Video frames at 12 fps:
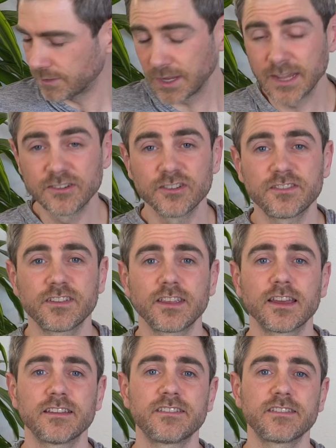and just to
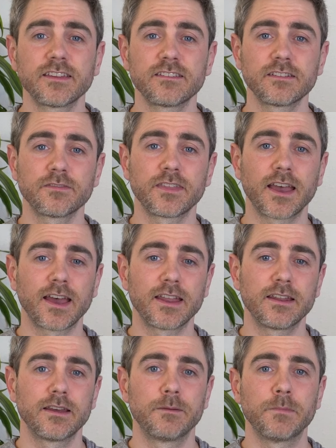get a sense of
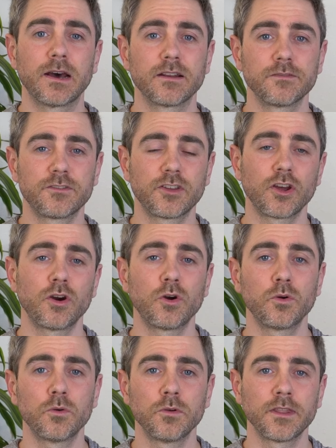that amount of
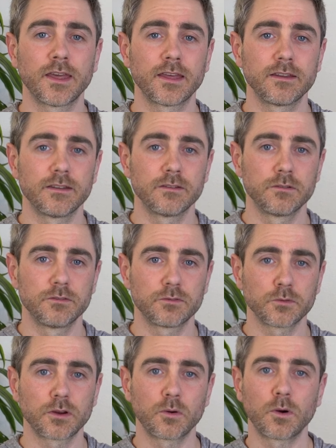tone that is
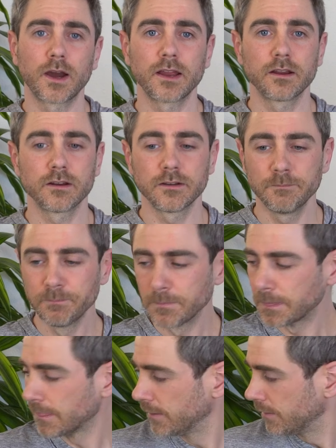required,
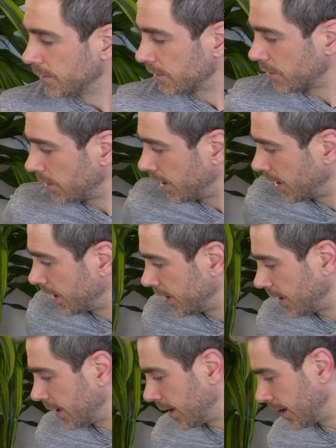go
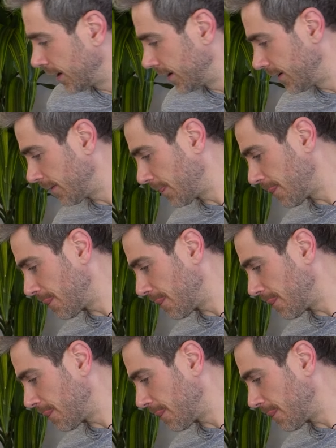ahead and